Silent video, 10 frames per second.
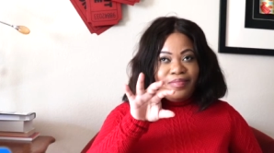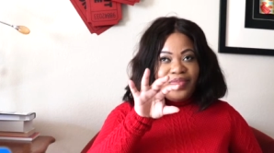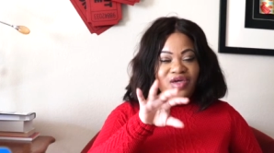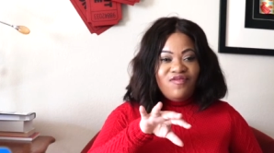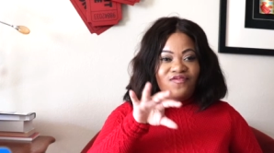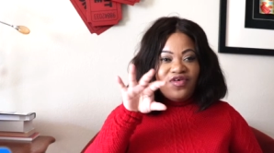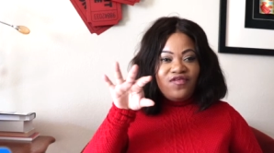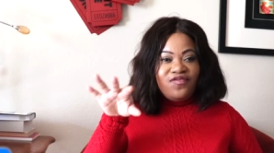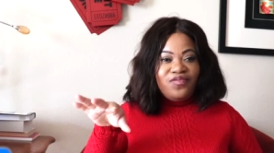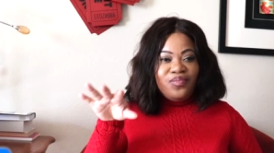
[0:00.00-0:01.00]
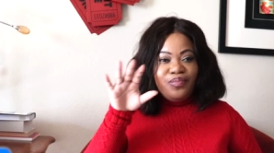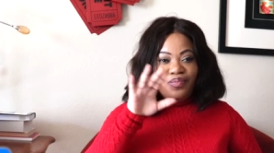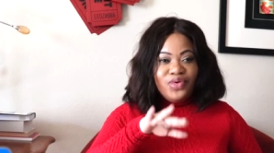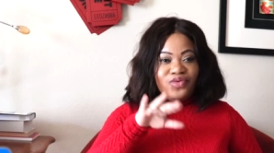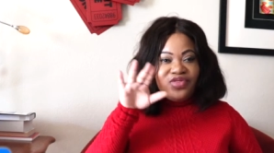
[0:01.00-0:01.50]
involve
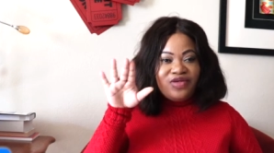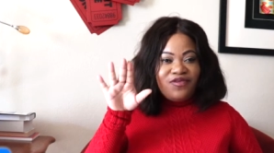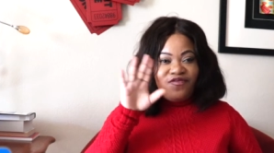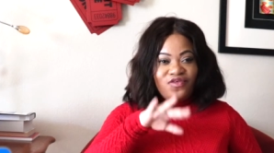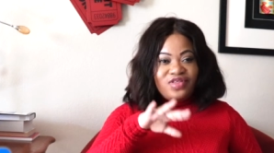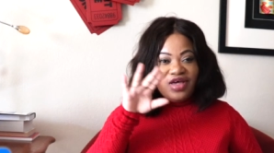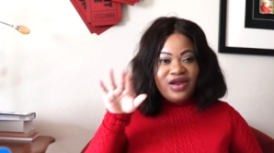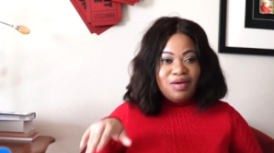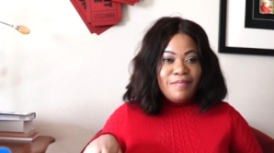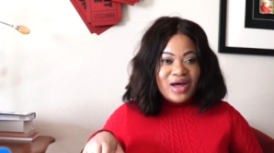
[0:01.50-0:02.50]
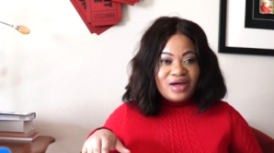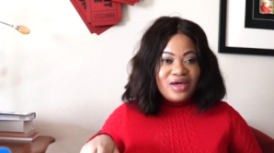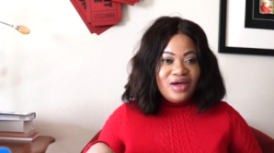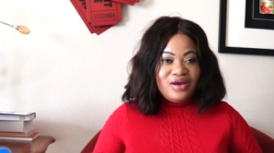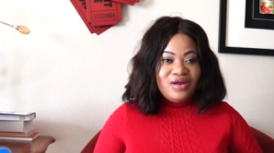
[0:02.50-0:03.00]
both front end and back
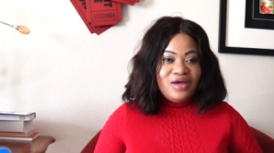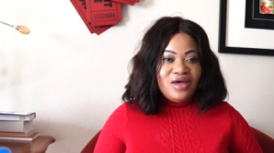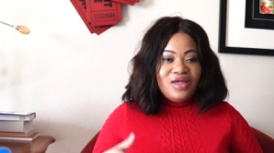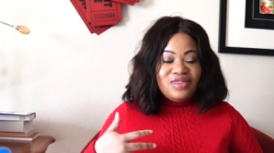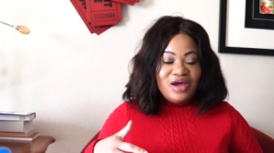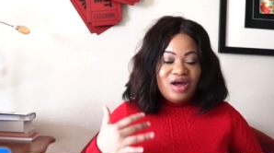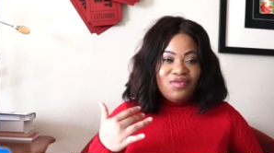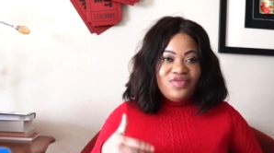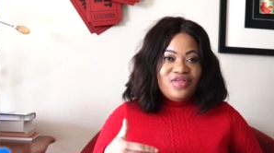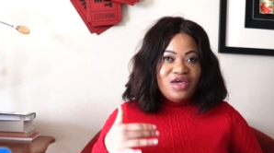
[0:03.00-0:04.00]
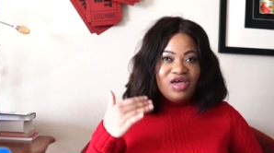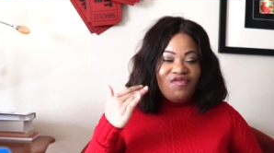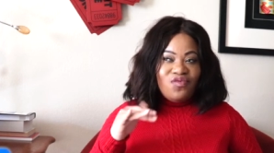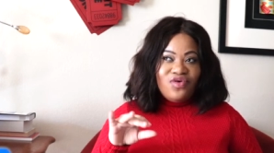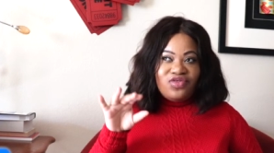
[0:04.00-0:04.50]
end, then I would say if
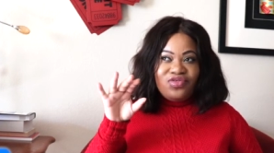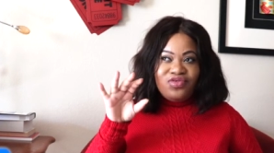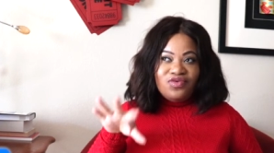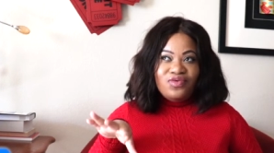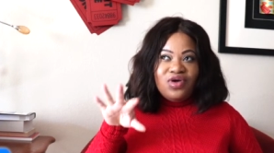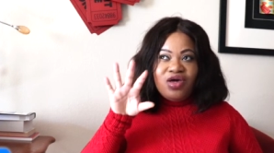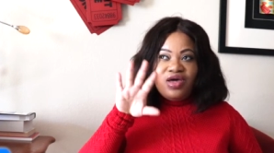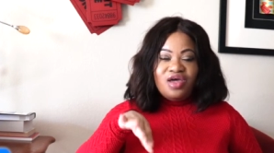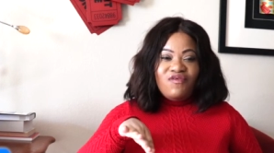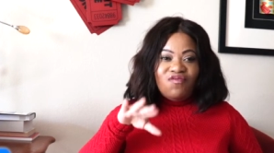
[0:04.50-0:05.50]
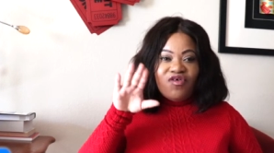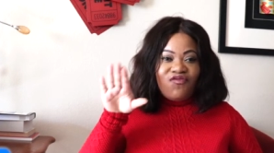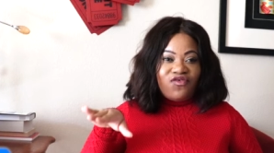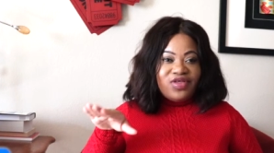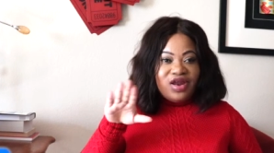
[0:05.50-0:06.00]
you want to involve
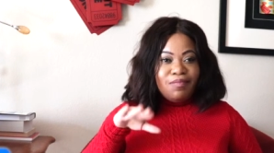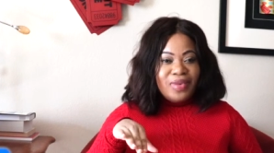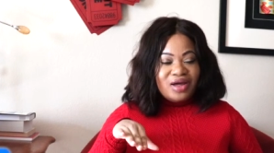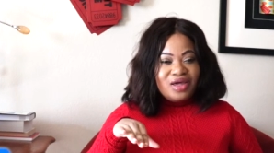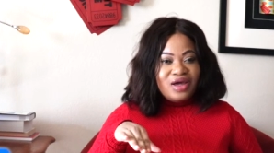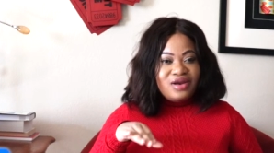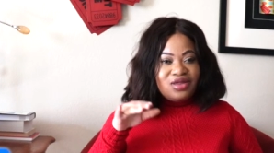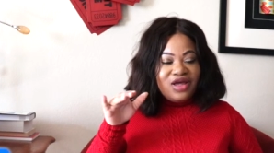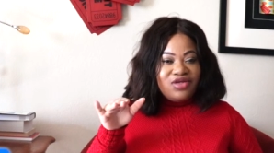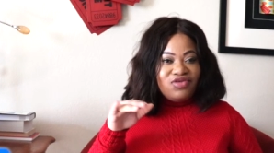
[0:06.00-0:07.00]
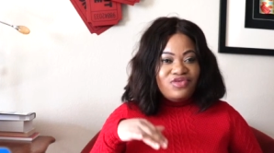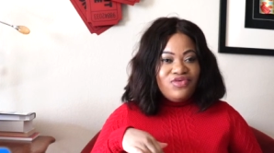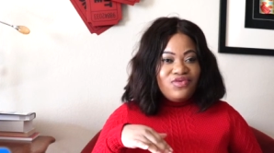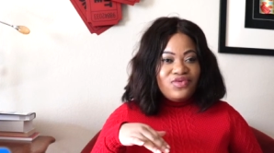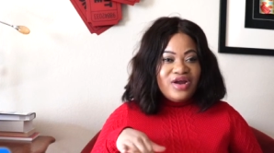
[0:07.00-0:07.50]
front end and back end, then you
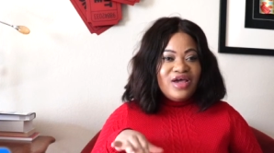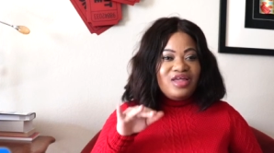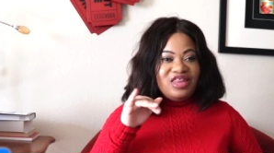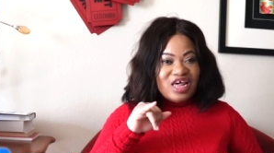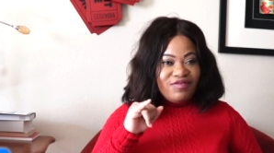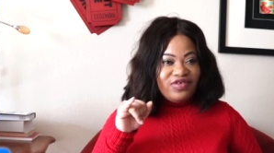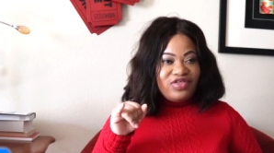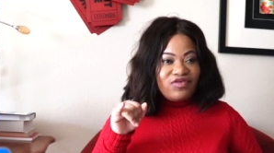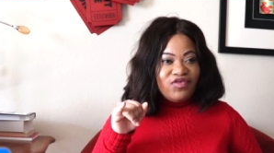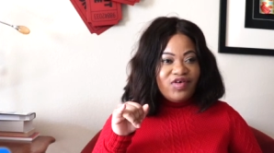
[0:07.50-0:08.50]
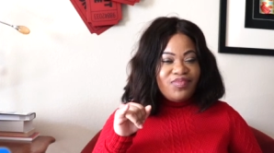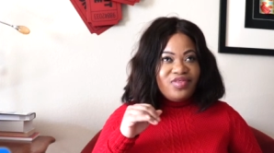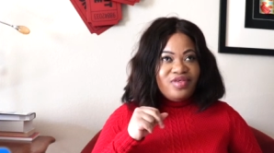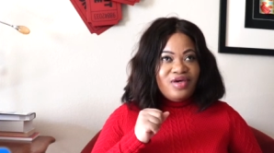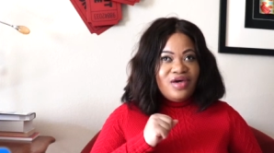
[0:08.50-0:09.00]
should do like
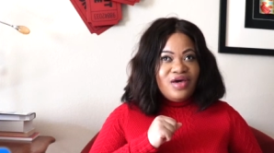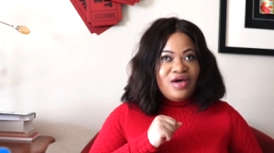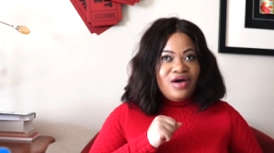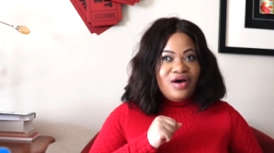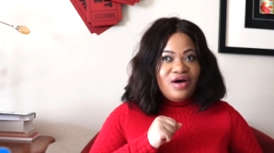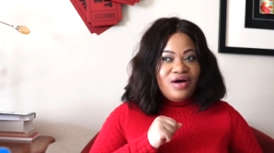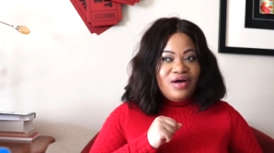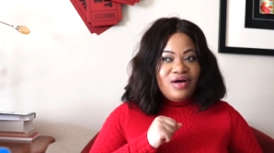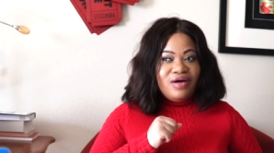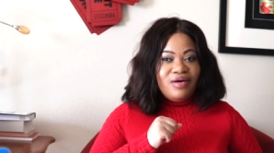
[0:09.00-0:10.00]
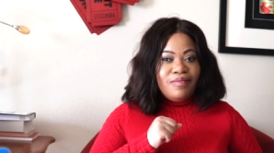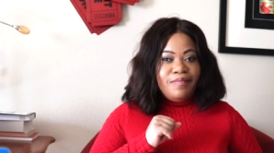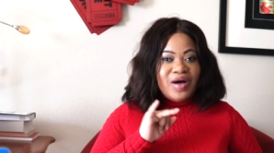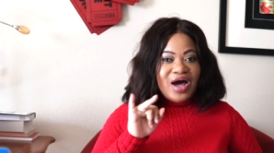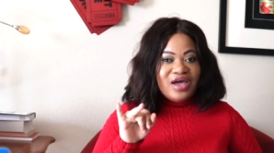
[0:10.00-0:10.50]
JavaScript,
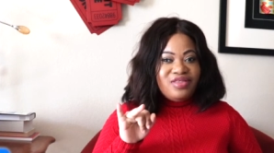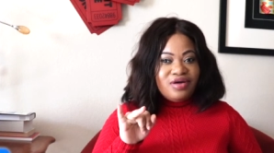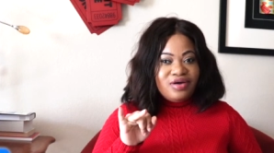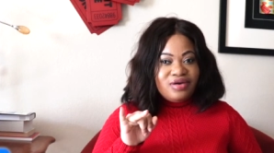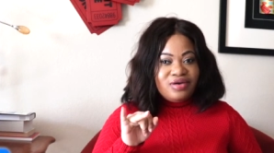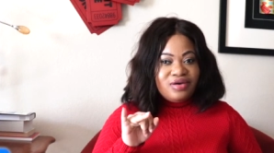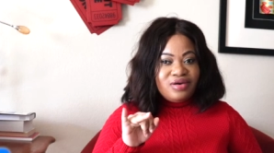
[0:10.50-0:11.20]
Python.